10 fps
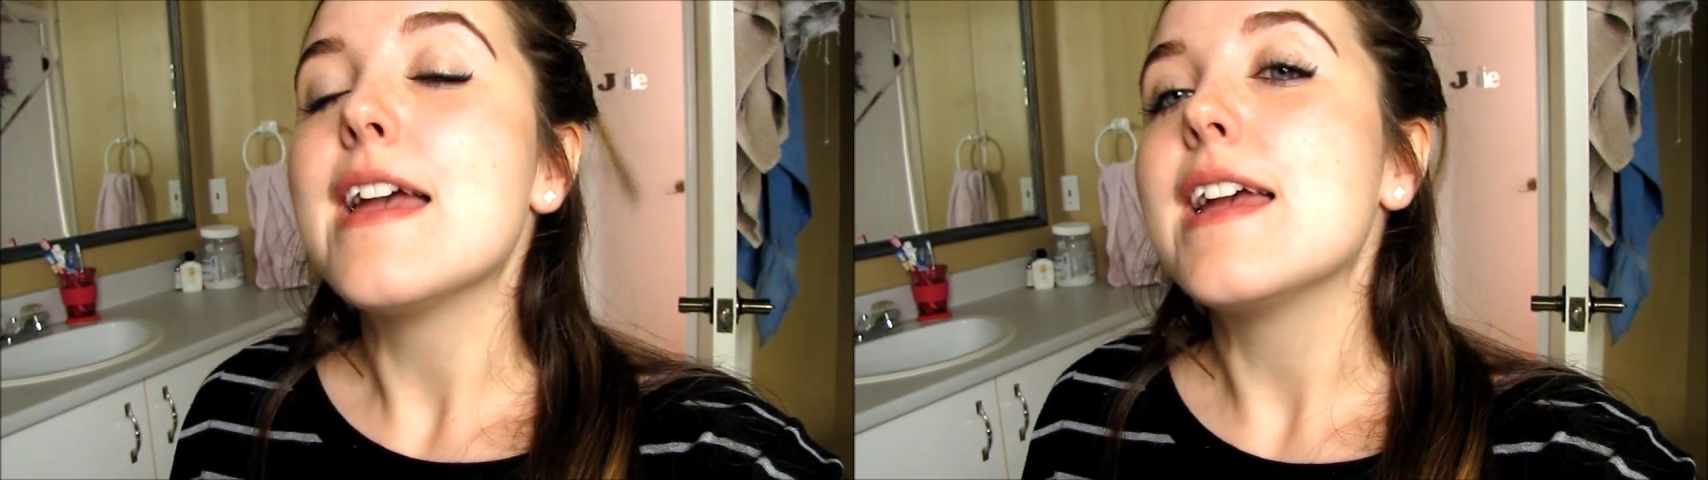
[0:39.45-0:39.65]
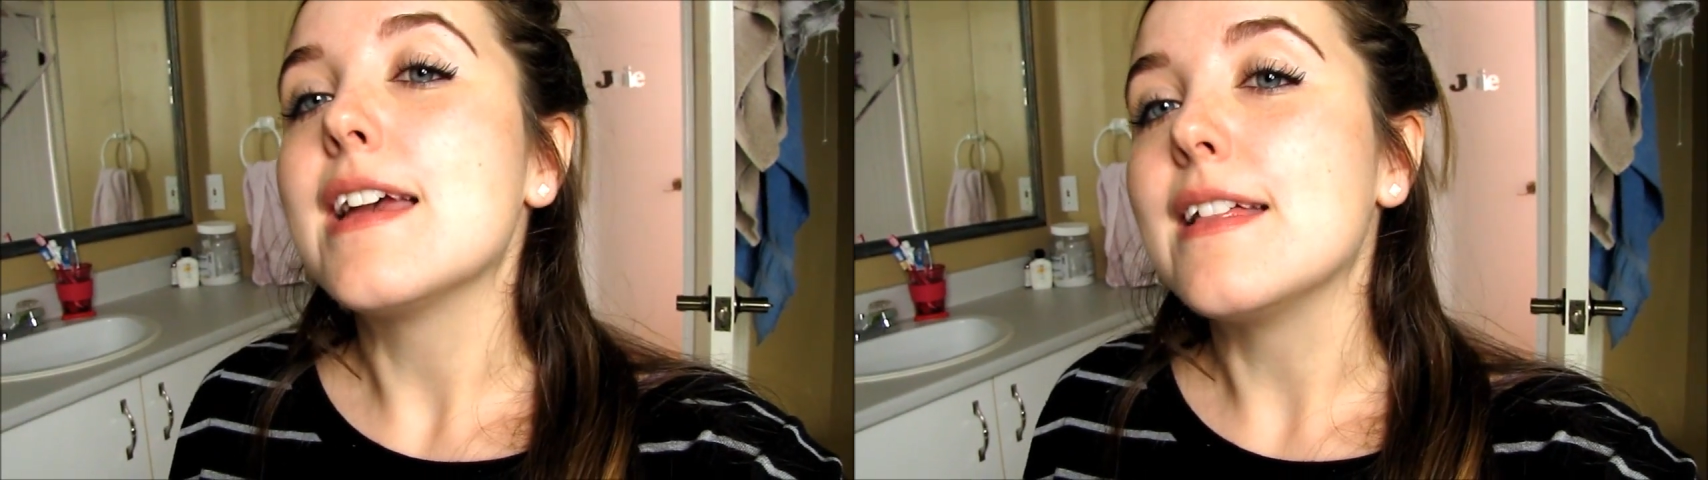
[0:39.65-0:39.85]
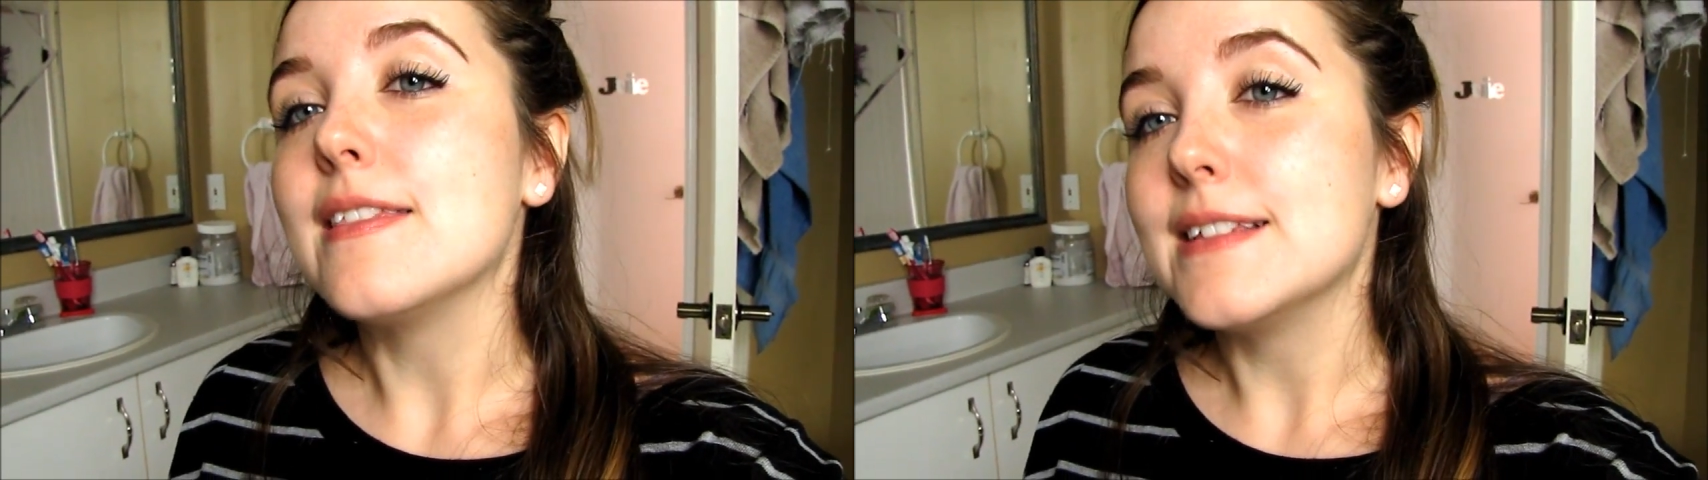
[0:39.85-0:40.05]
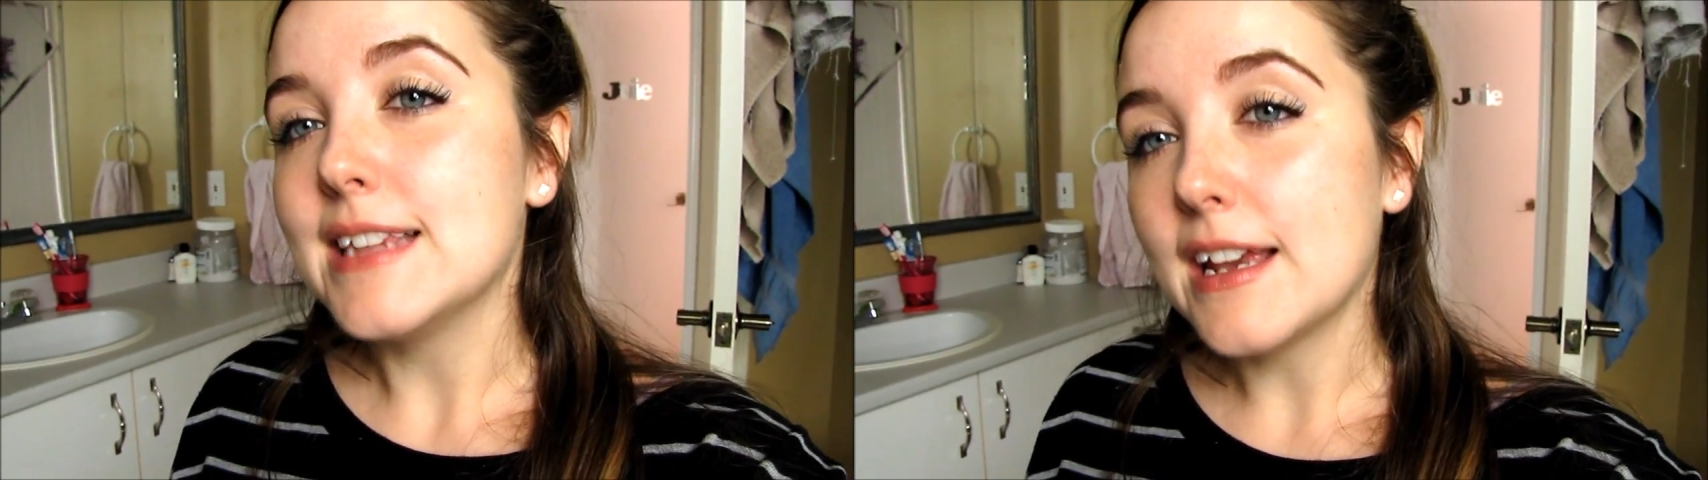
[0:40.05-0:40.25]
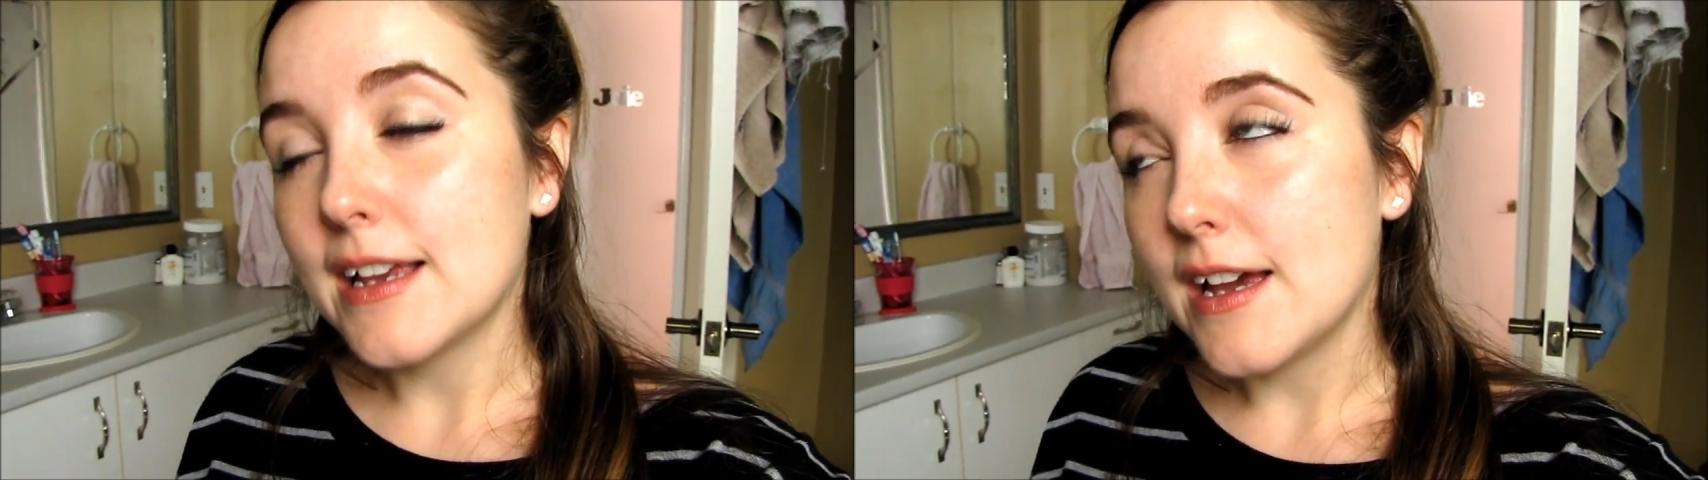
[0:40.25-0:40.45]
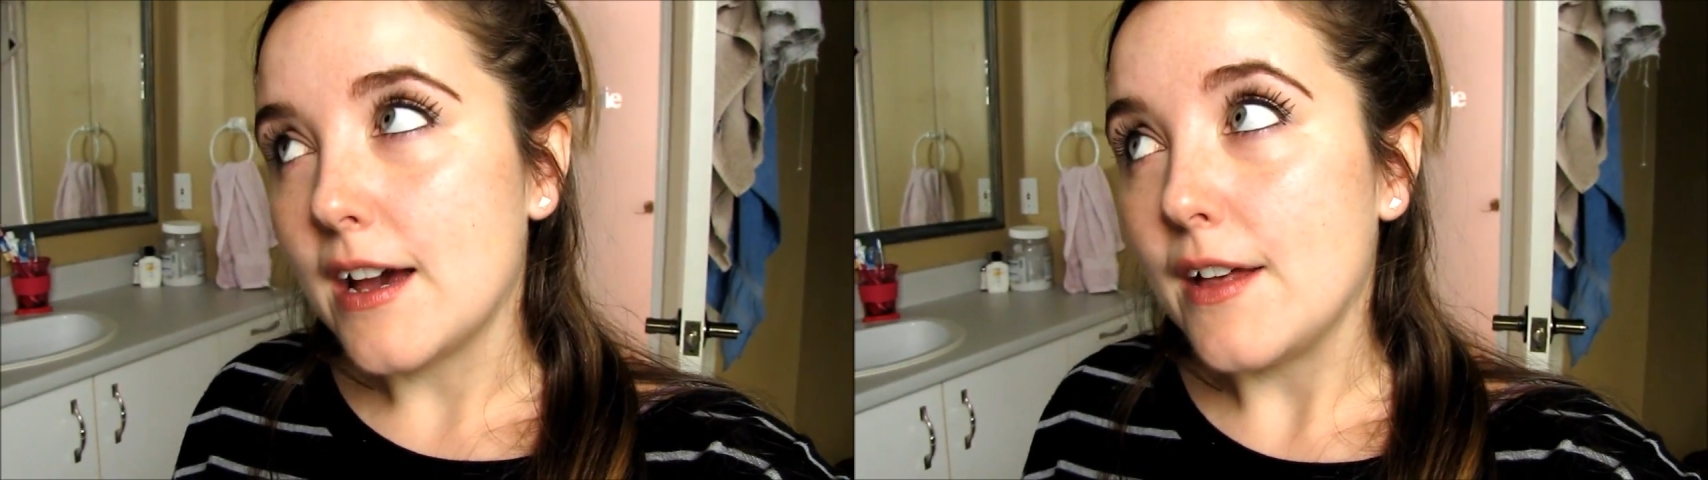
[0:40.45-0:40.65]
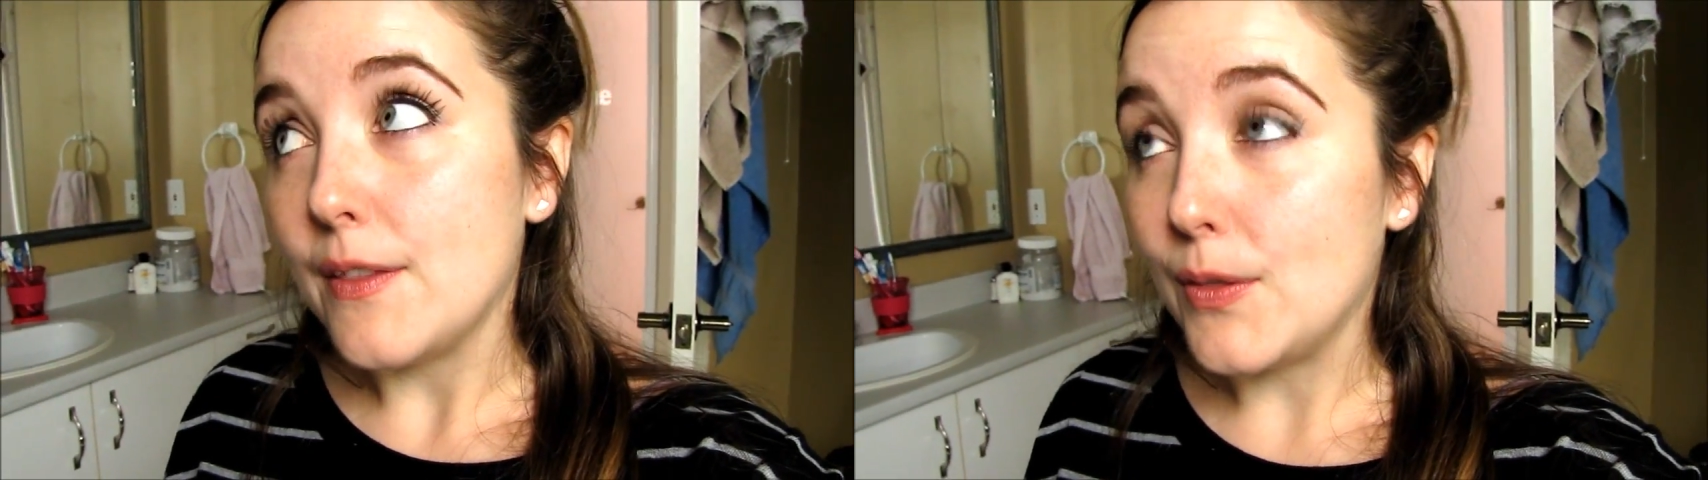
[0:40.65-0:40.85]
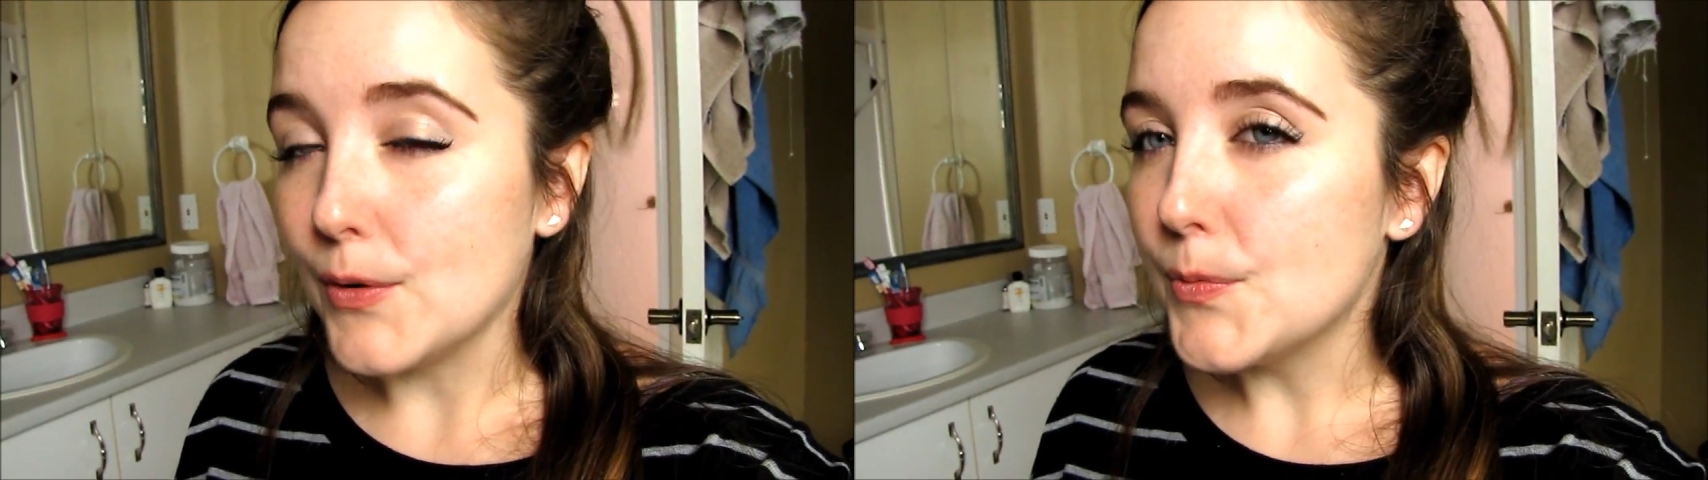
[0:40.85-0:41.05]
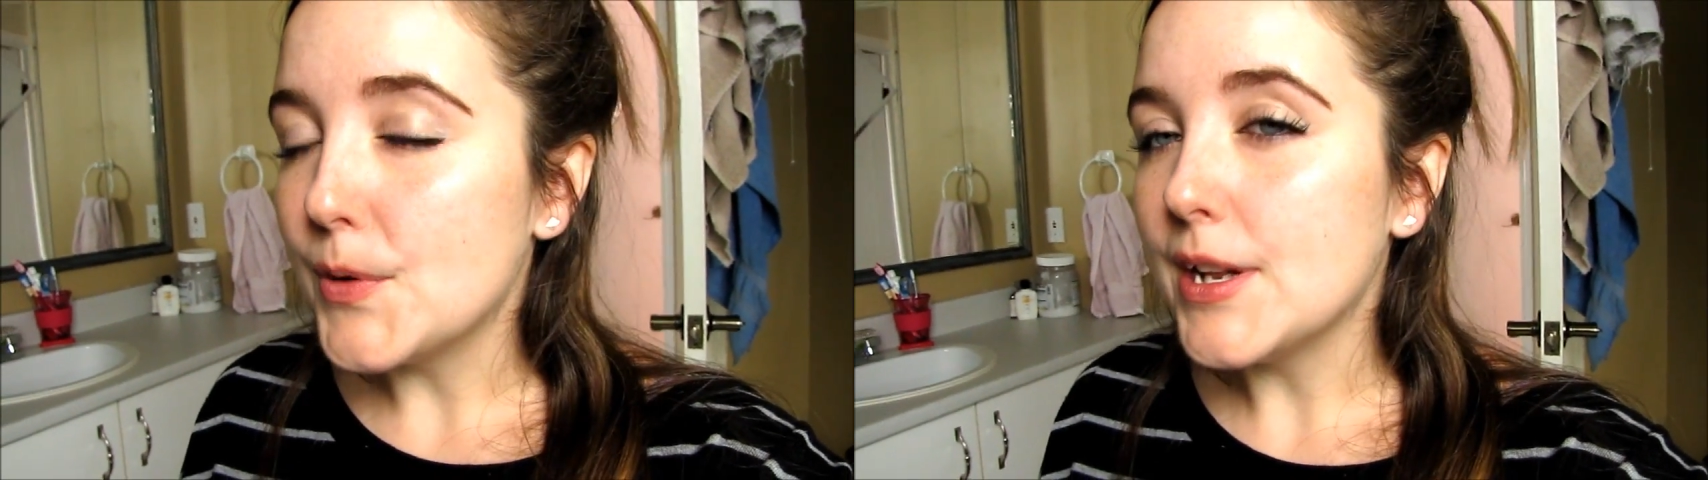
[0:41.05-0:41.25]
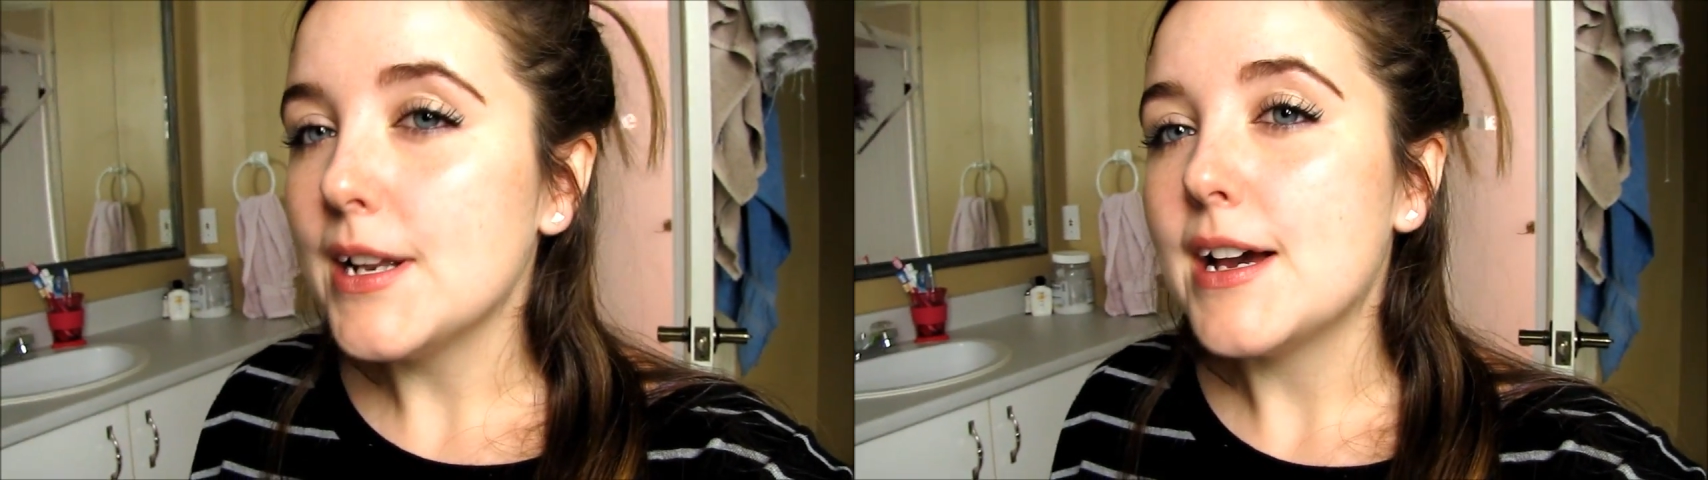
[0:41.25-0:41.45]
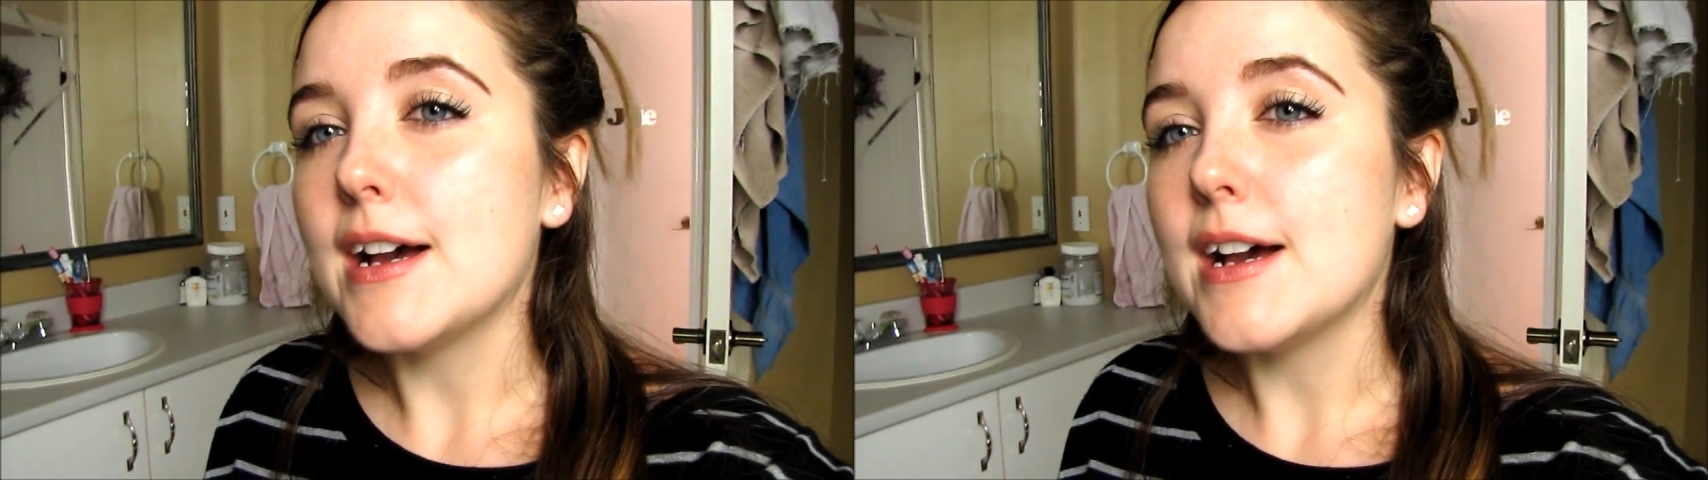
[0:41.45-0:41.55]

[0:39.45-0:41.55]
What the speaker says: And the third one